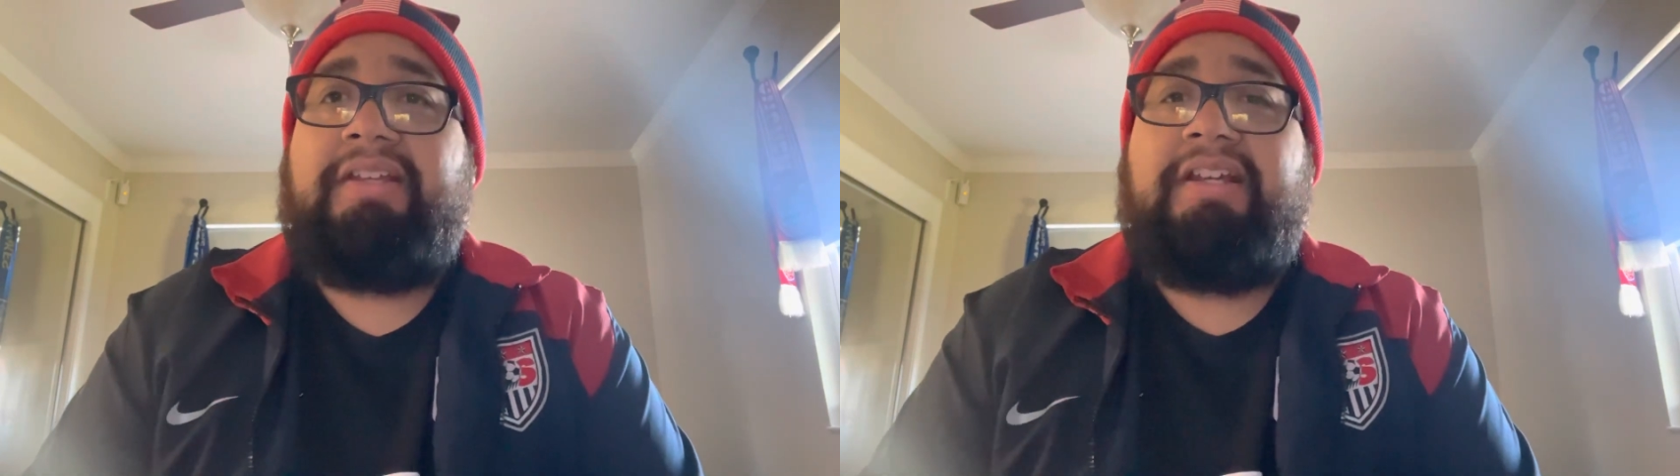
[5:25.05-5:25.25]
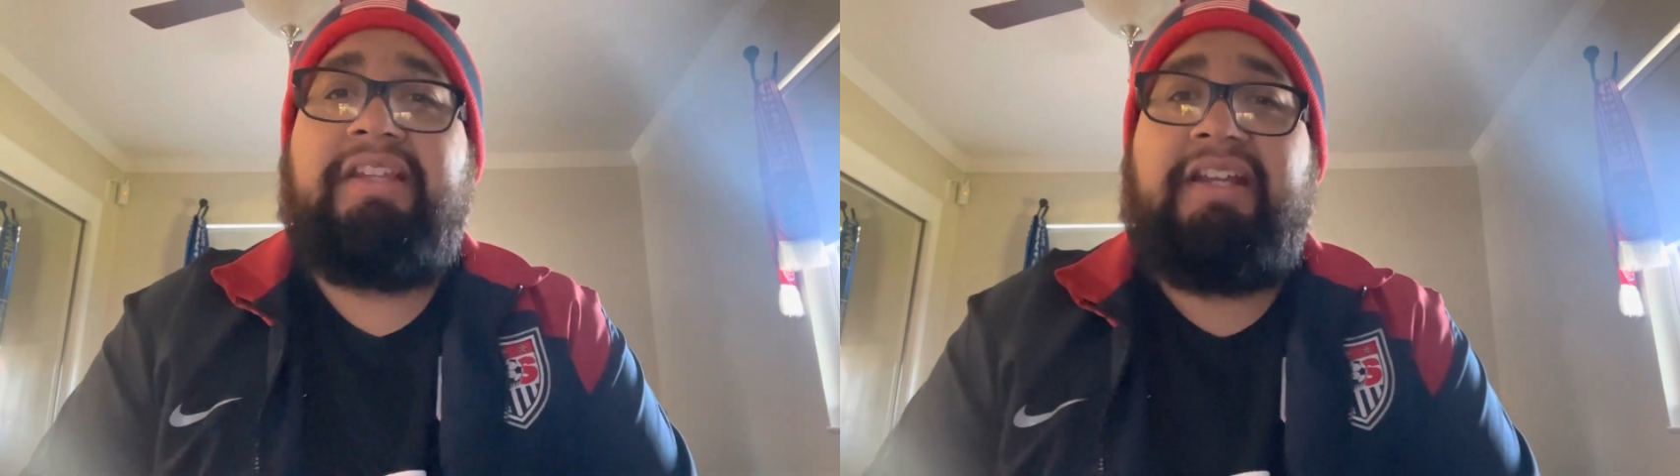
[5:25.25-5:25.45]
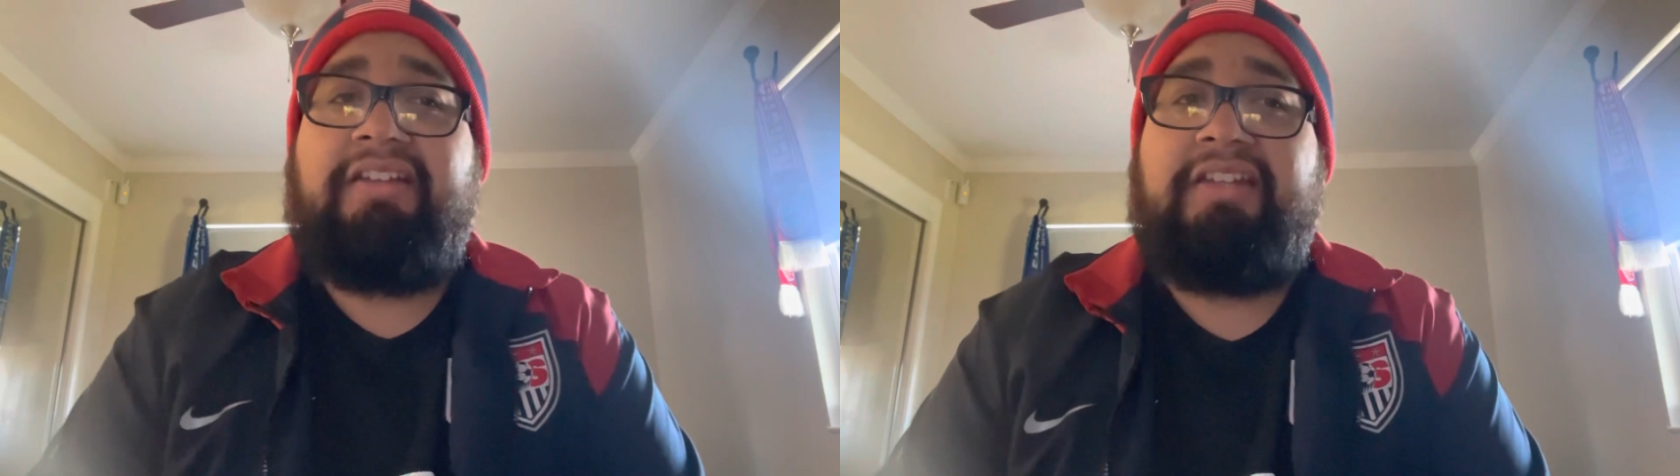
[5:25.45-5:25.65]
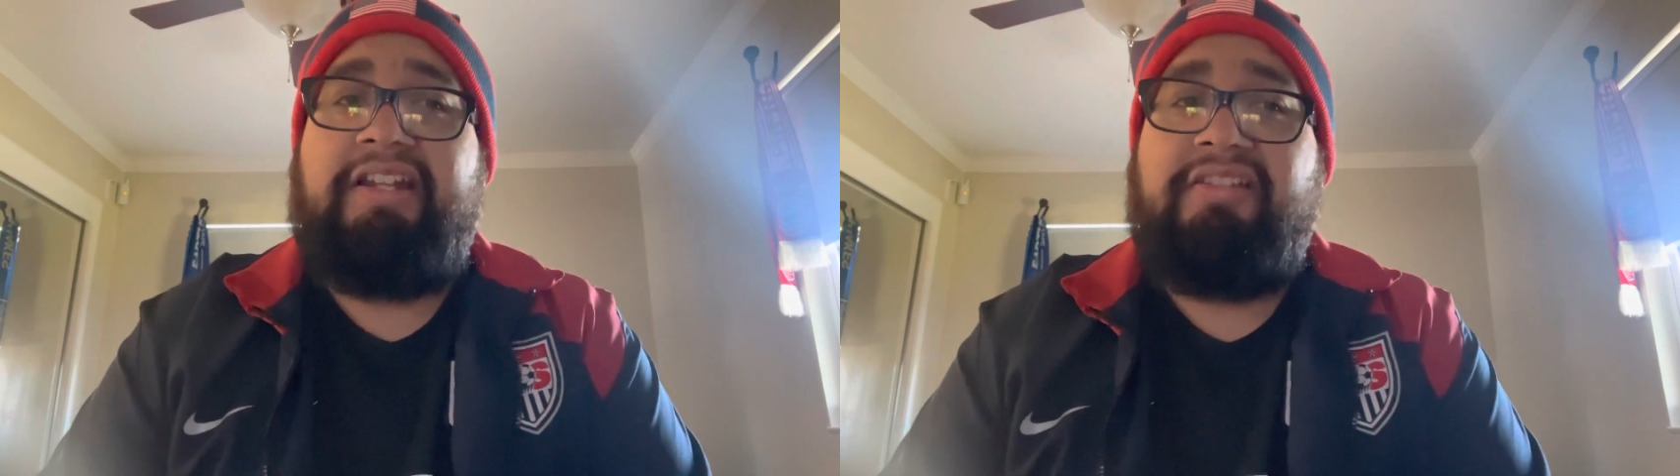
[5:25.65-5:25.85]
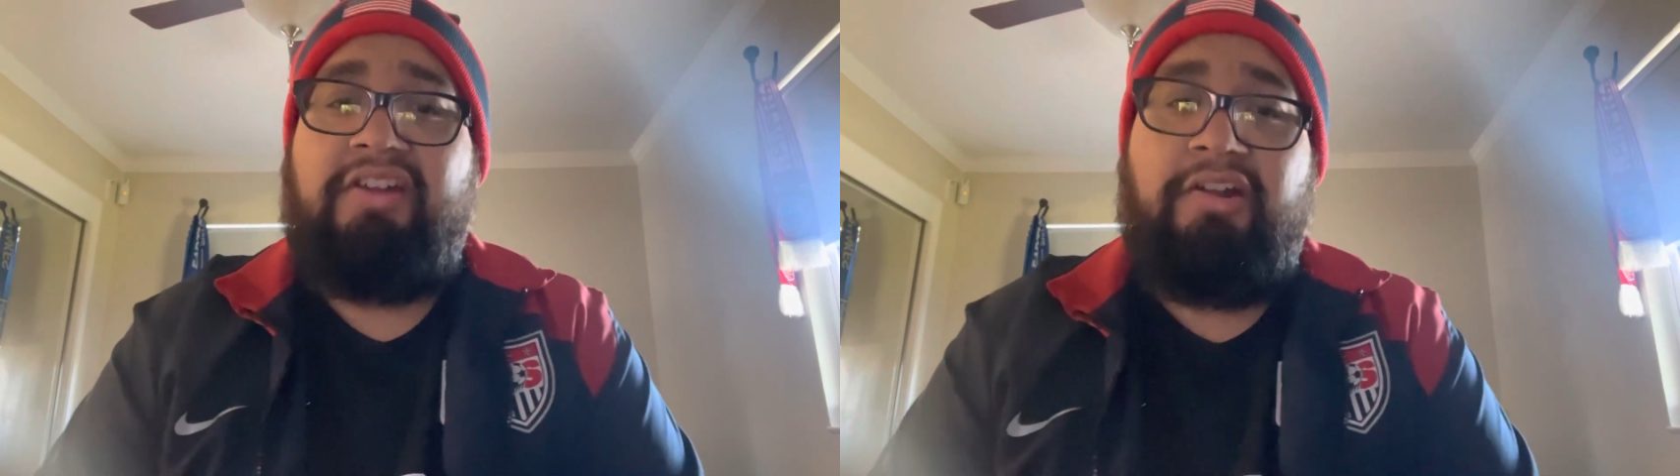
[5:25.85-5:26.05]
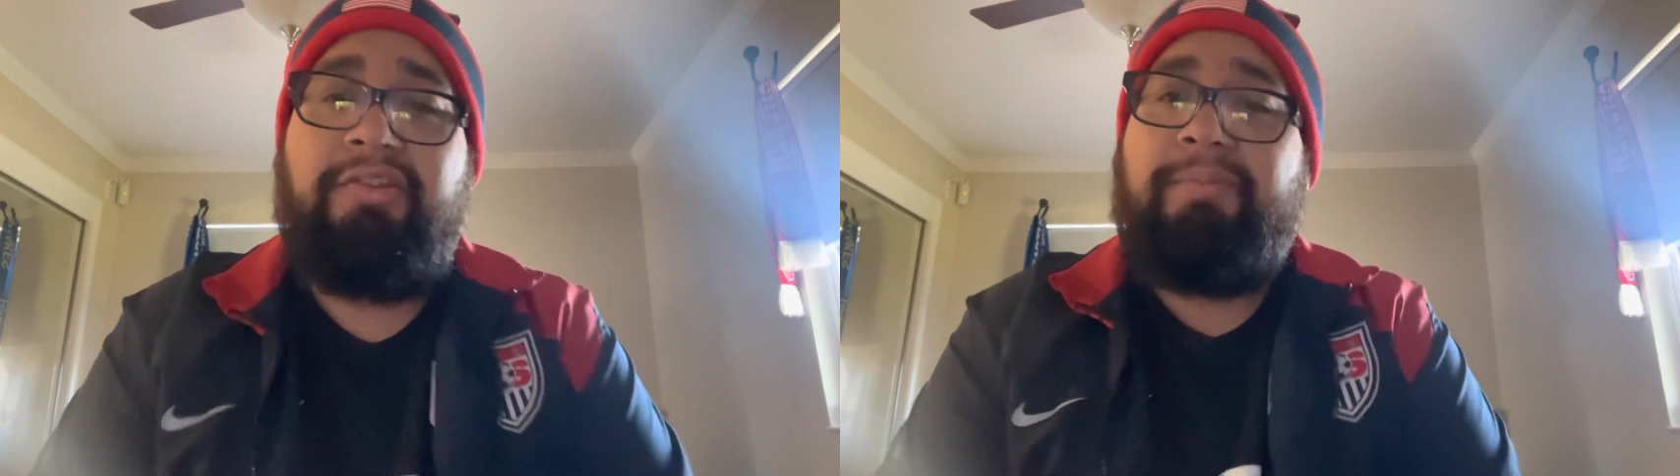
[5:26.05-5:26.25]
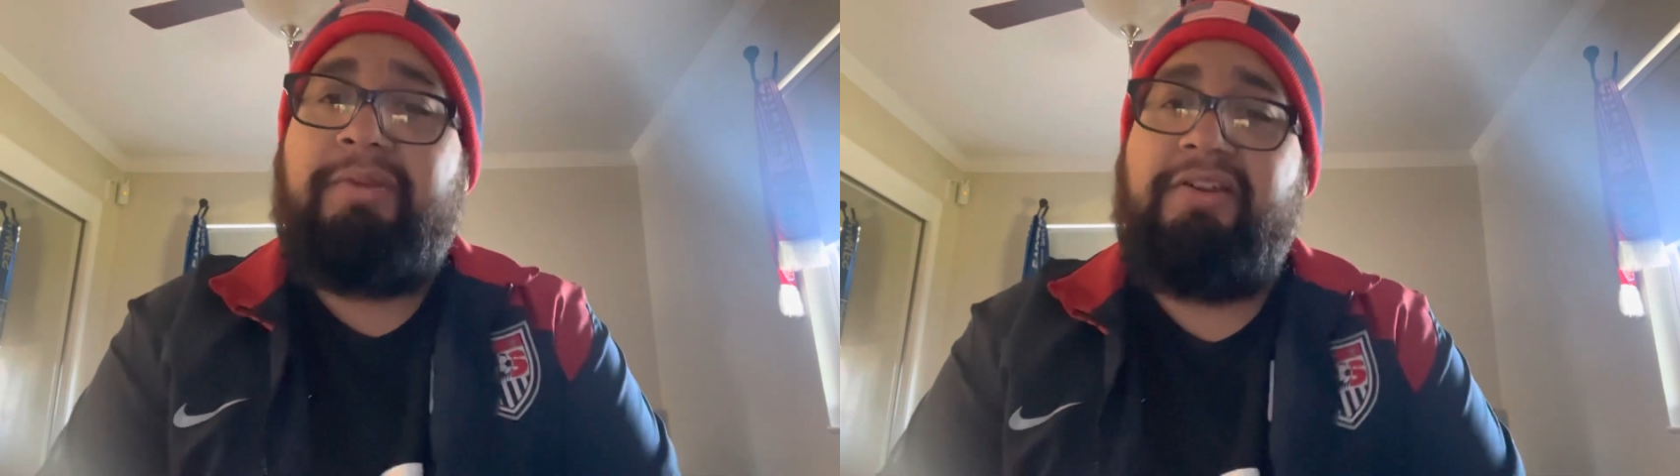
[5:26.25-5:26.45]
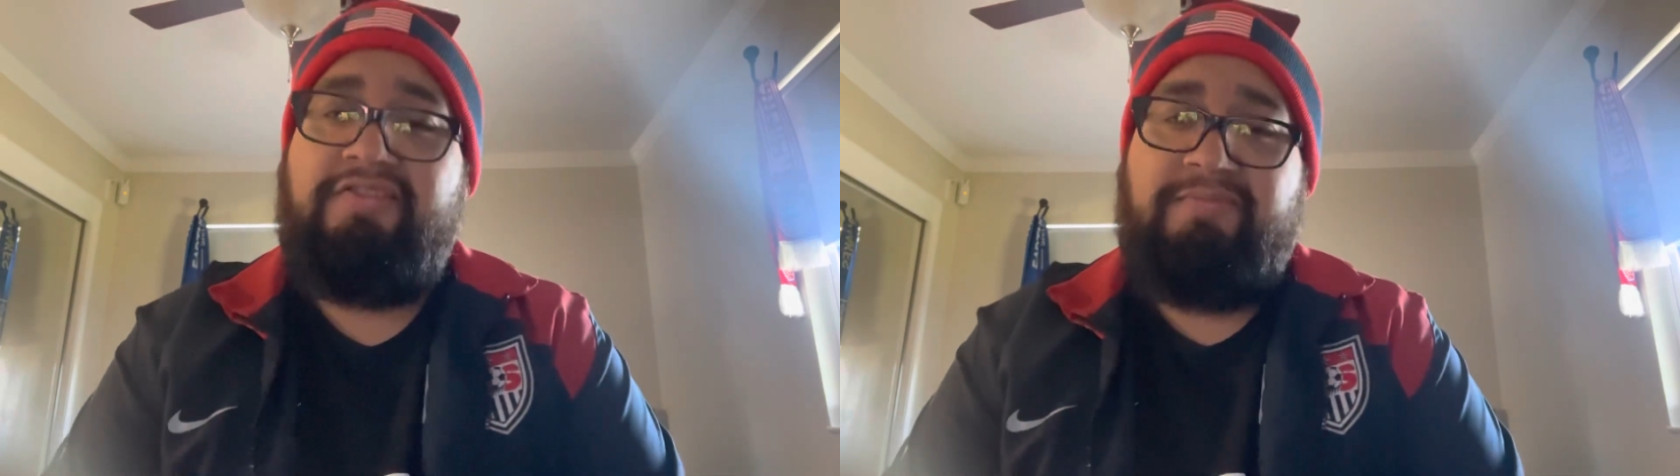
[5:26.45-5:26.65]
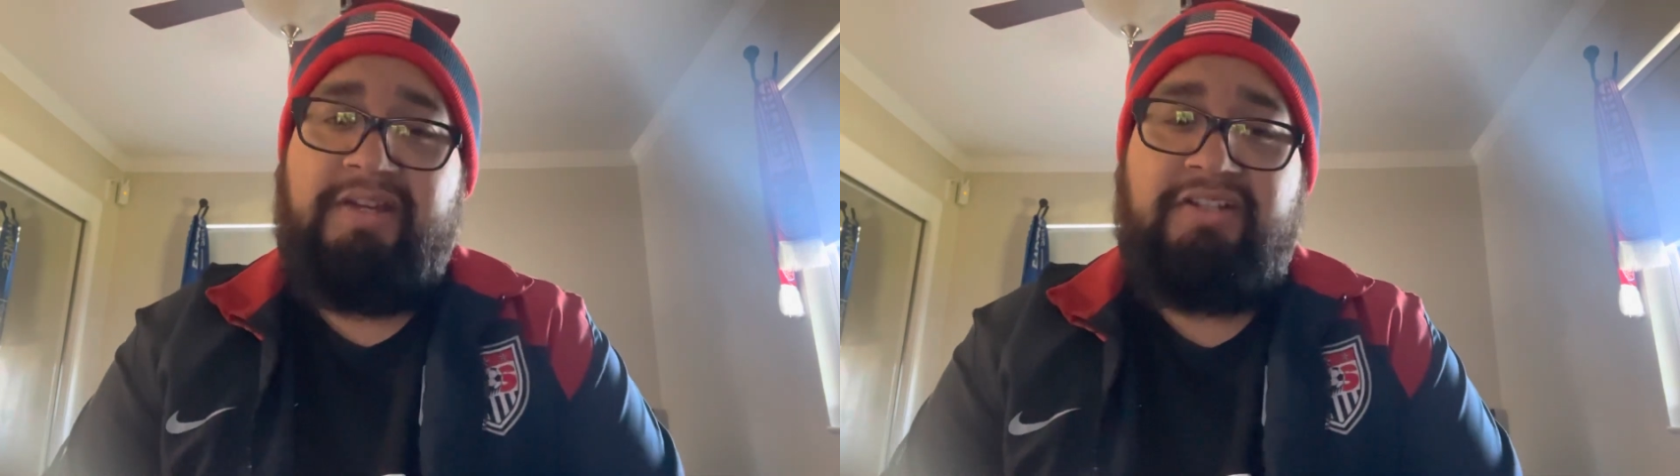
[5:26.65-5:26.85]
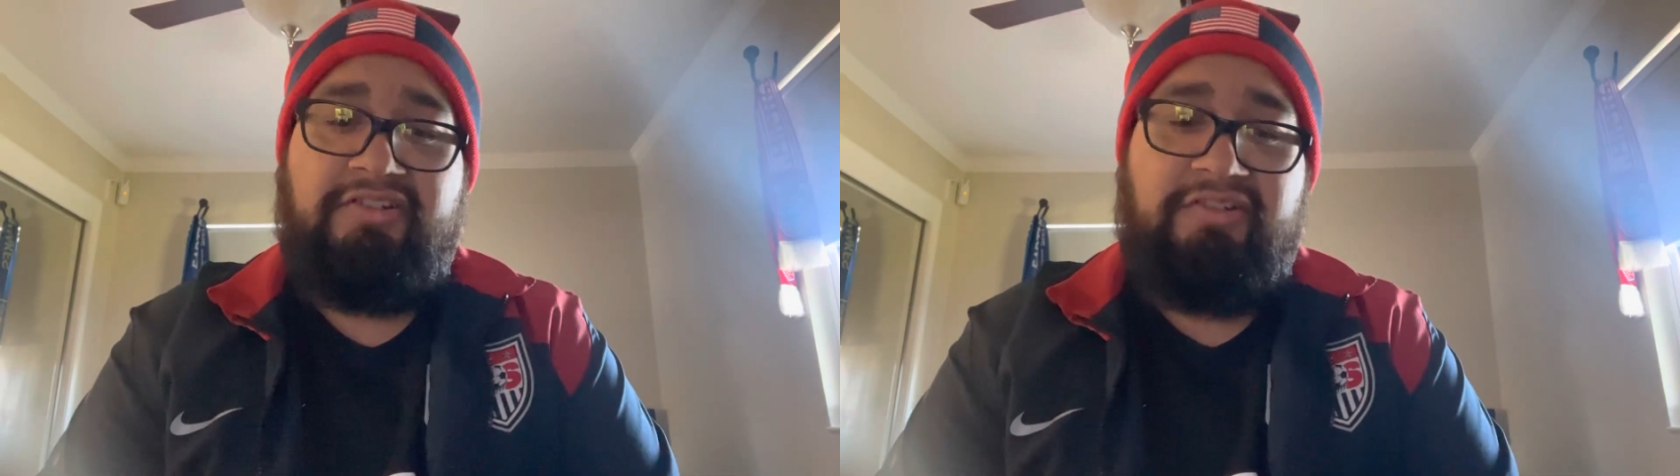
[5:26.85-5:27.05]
And like I said, it's not on the players, man.